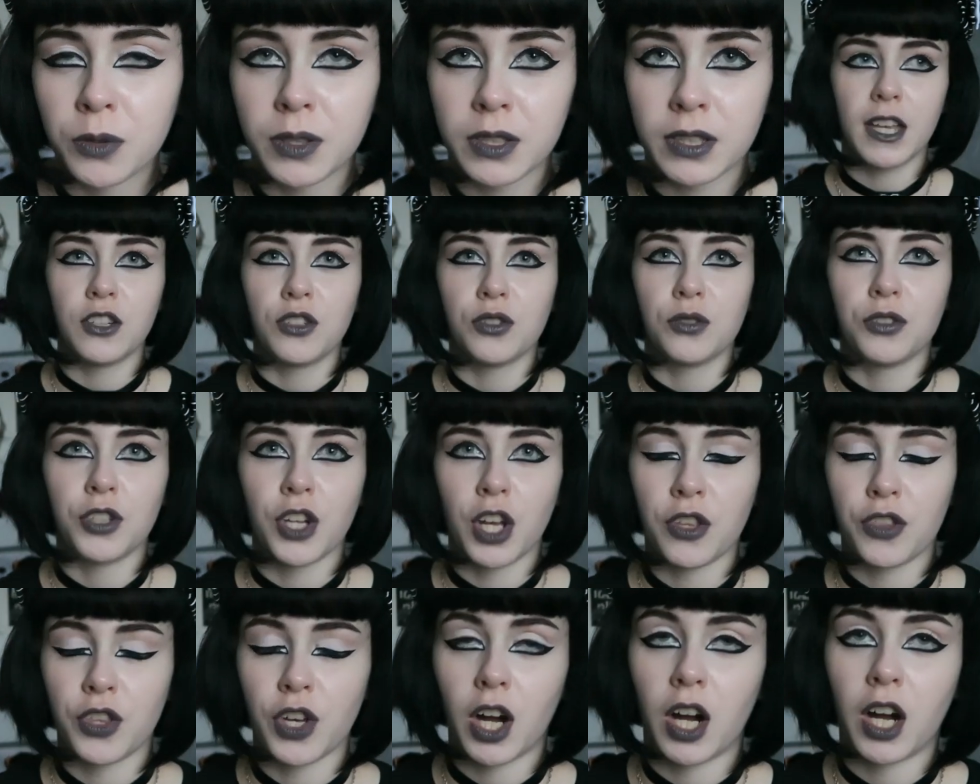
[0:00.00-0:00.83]
then you'll
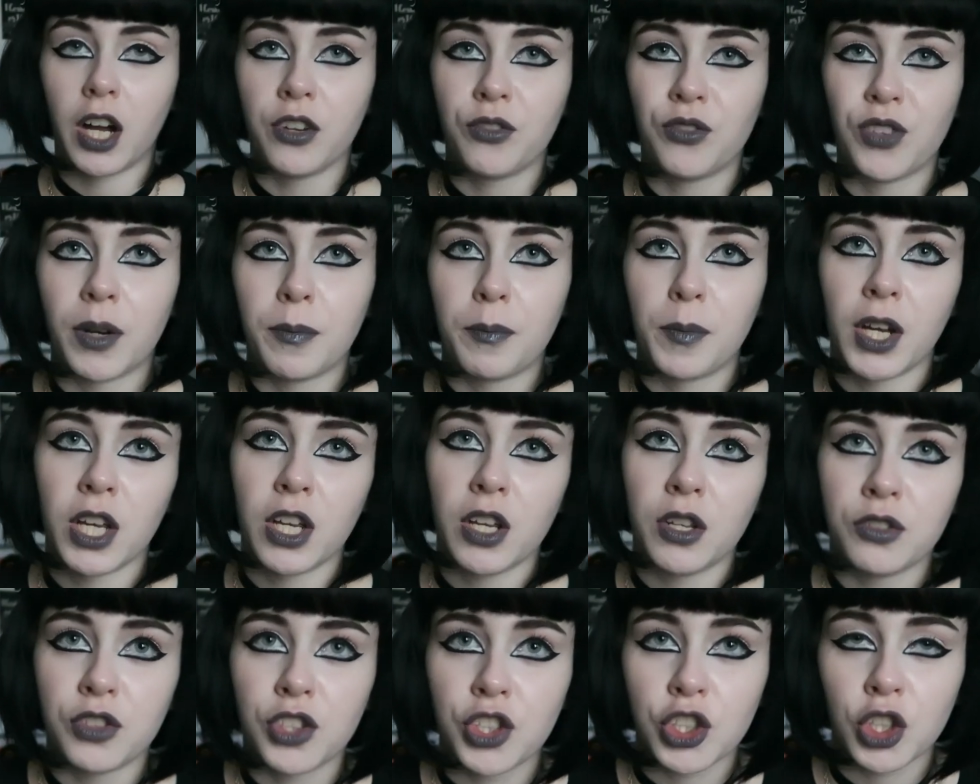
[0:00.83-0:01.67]
know that I run
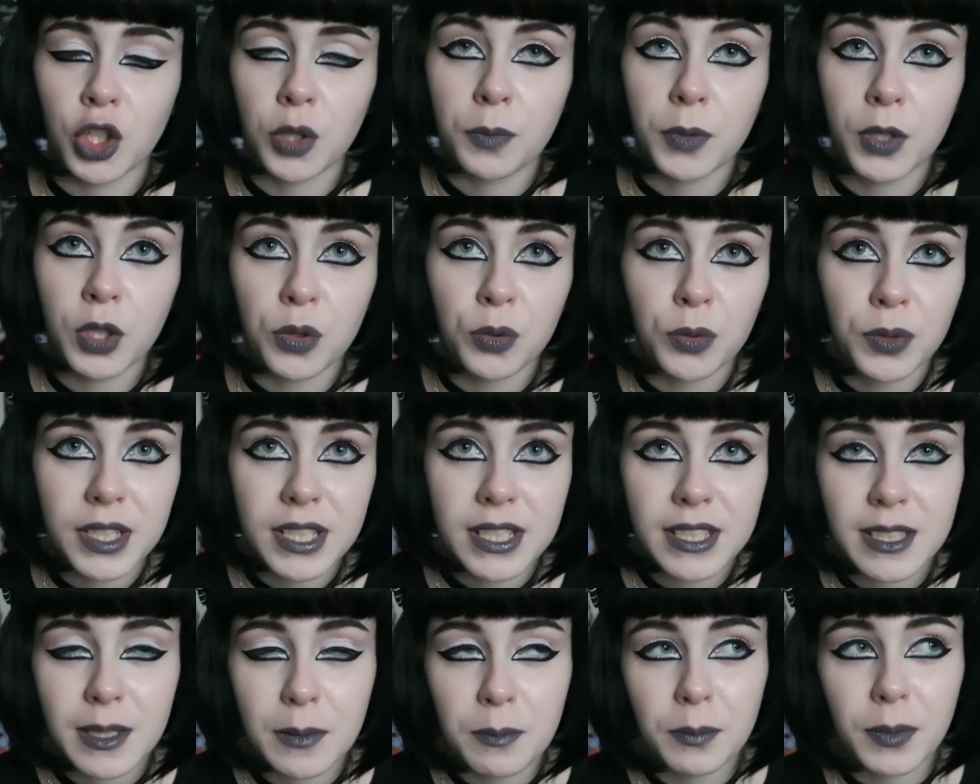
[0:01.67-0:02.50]
my own shop called
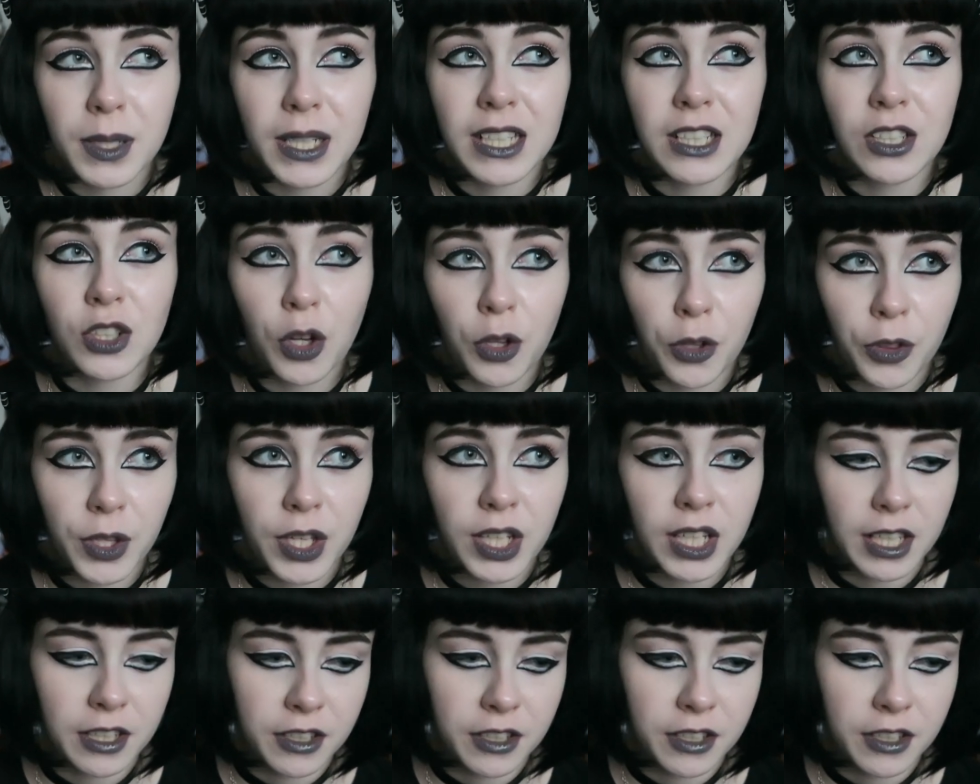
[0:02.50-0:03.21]
Simply Gothic,